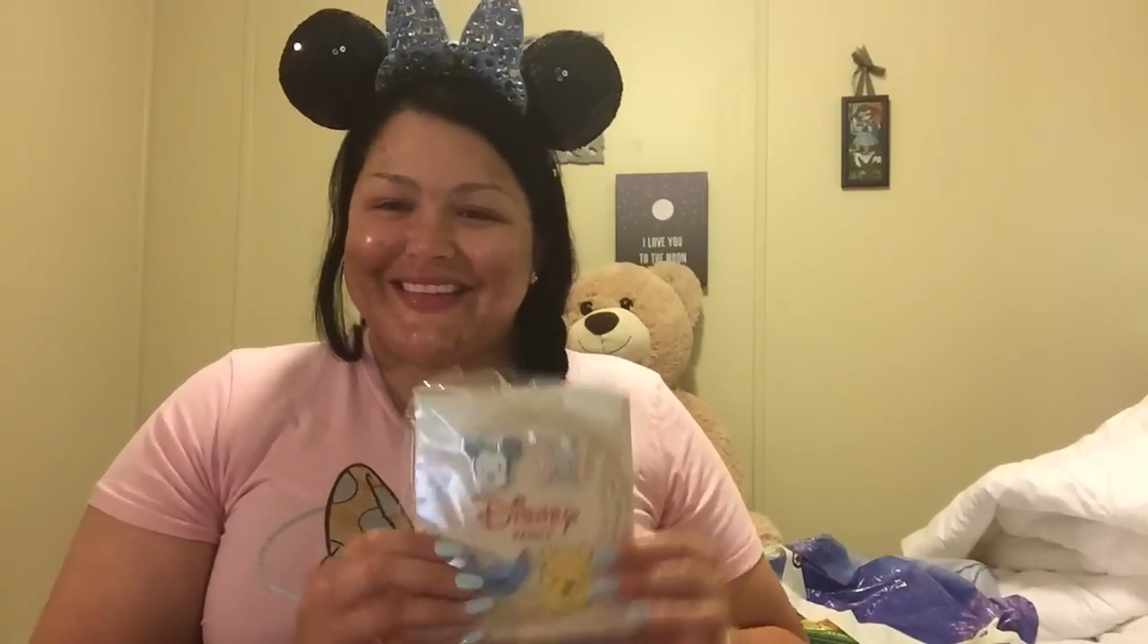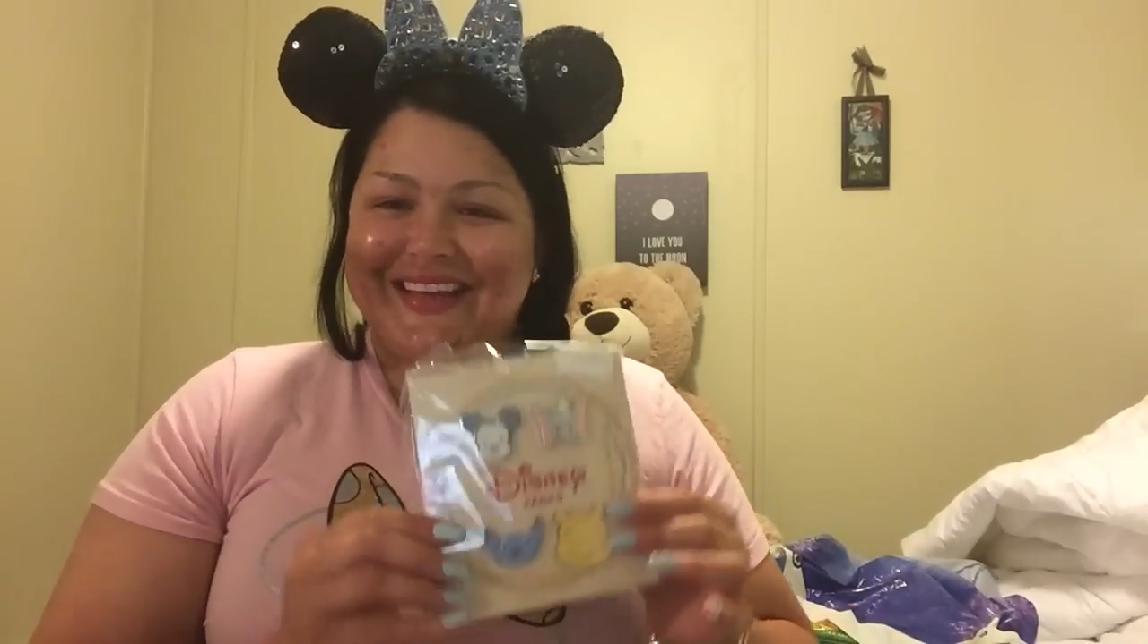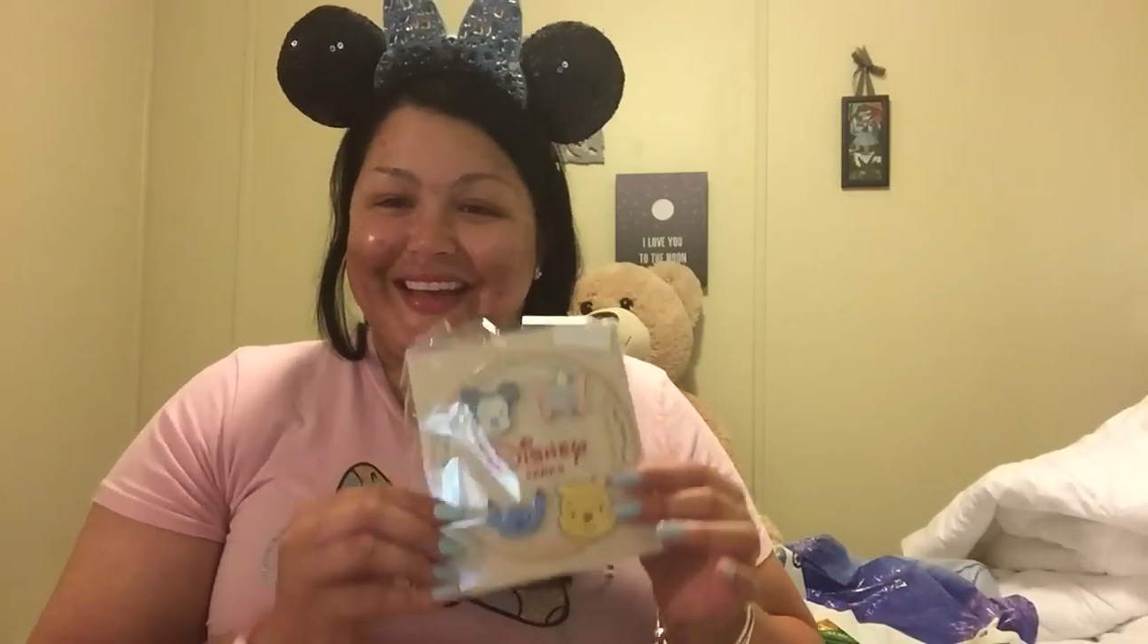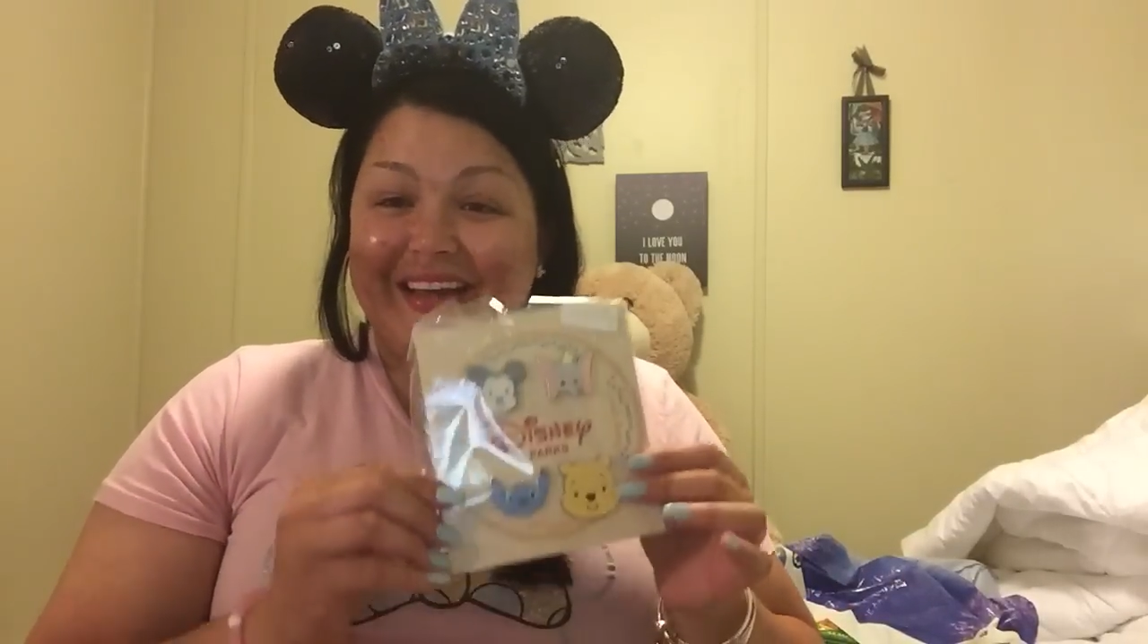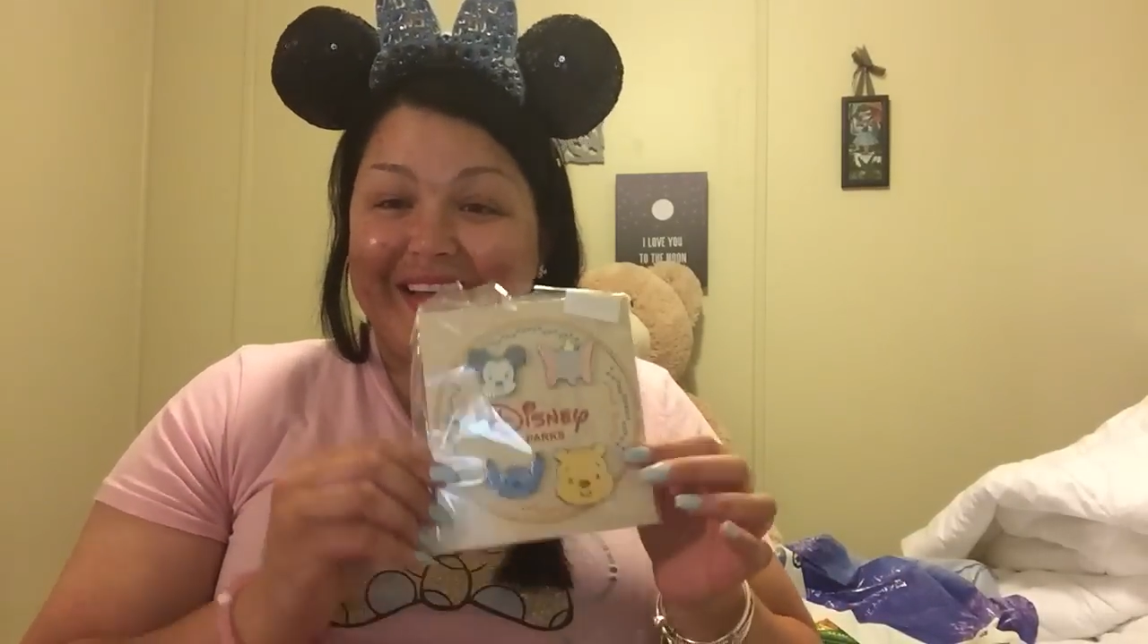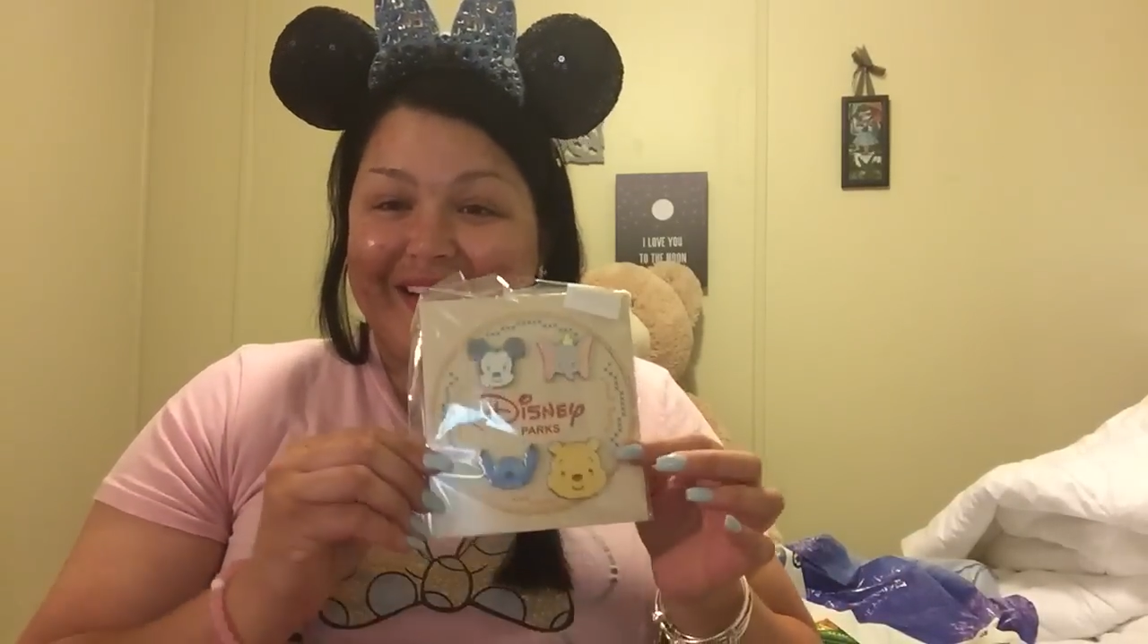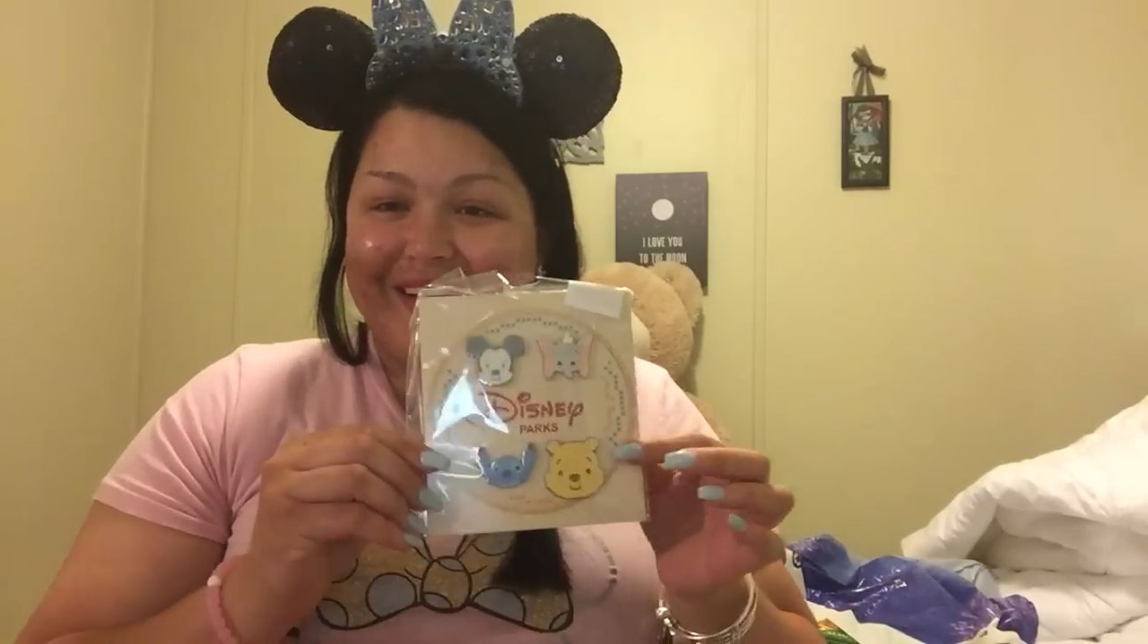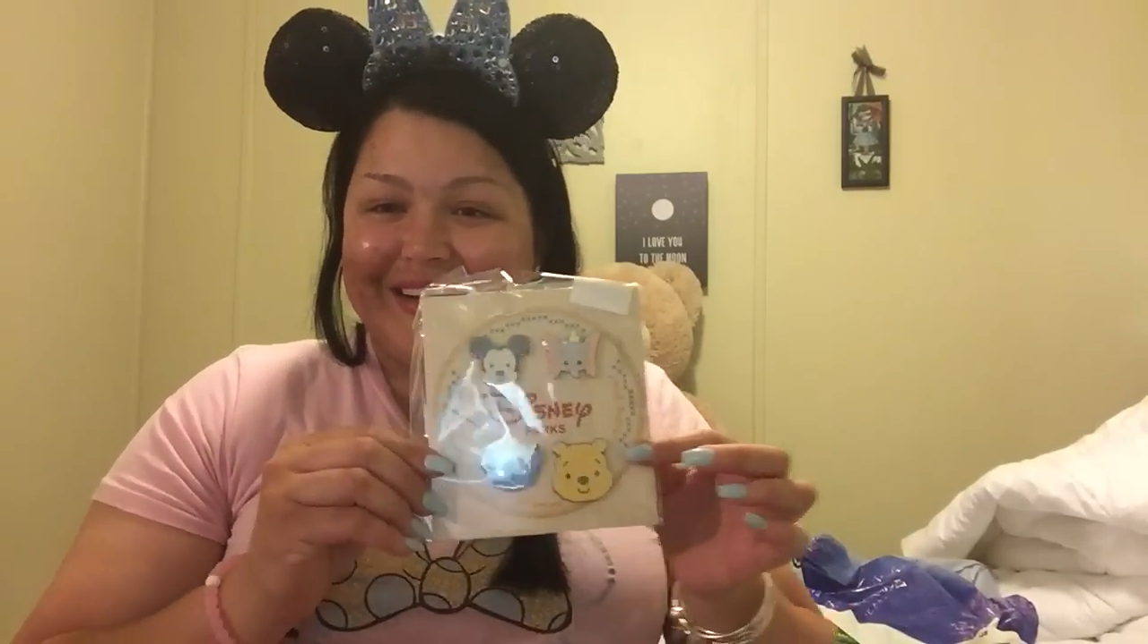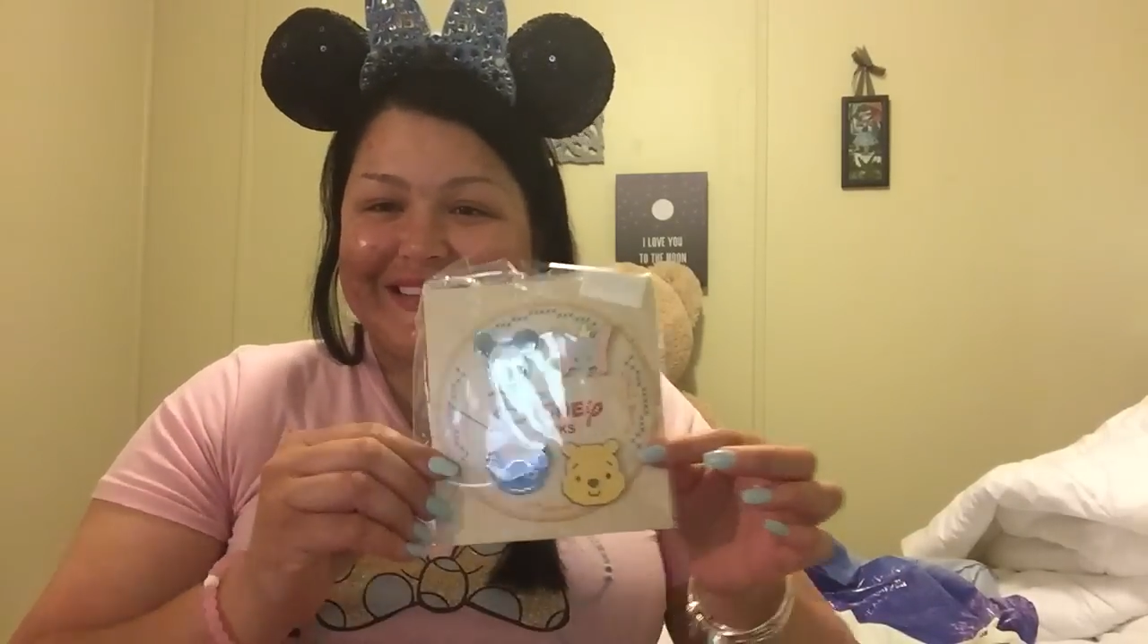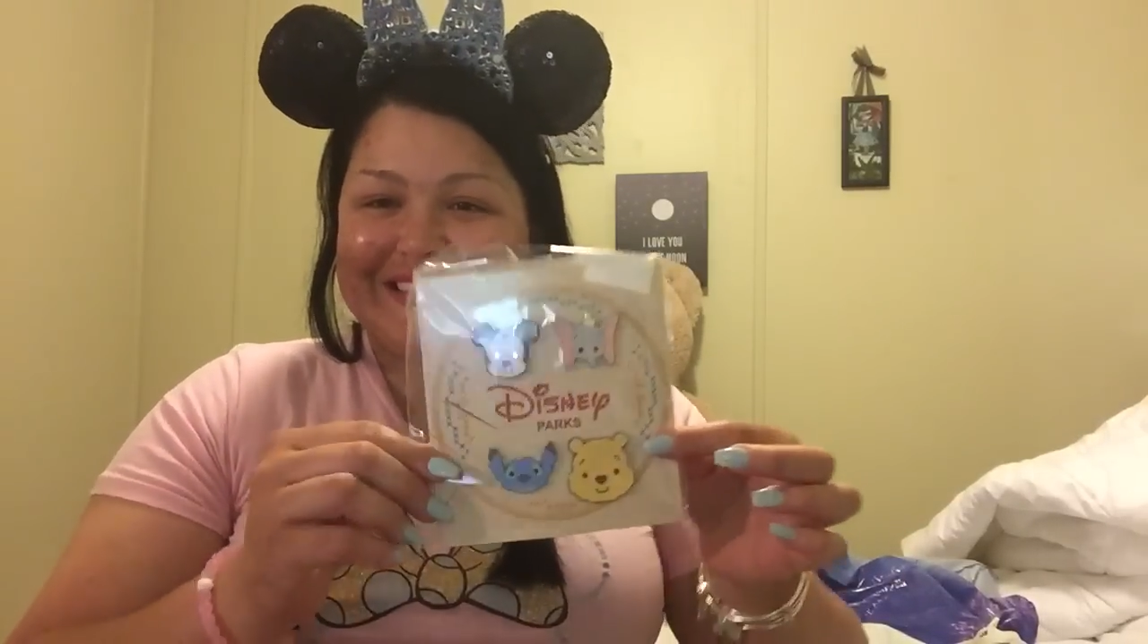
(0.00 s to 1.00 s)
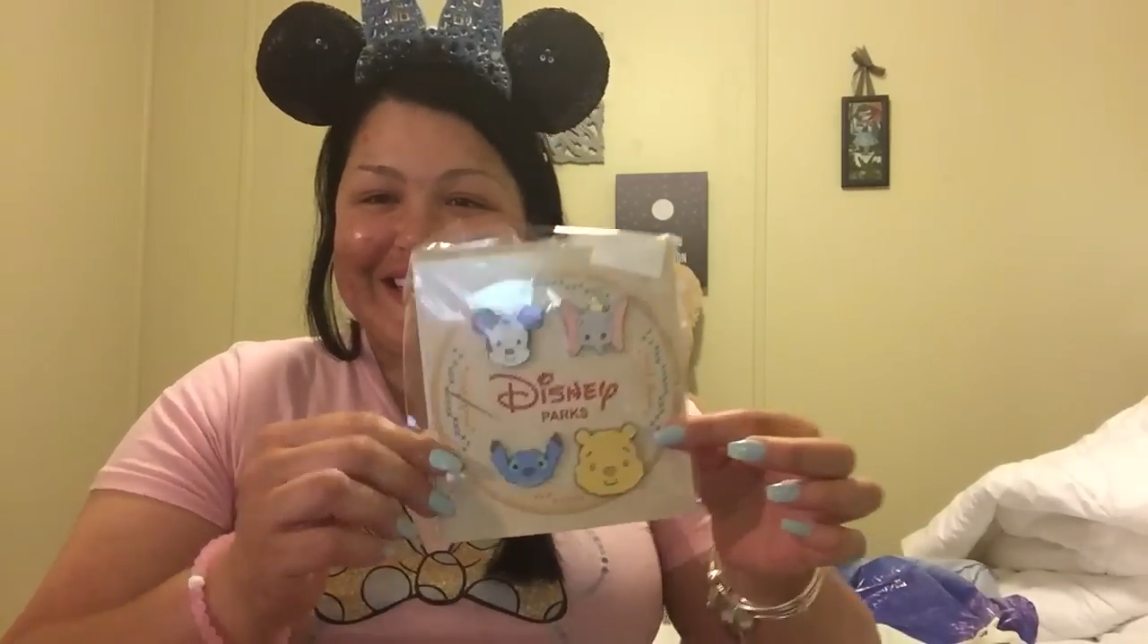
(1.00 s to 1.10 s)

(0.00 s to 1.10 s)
I got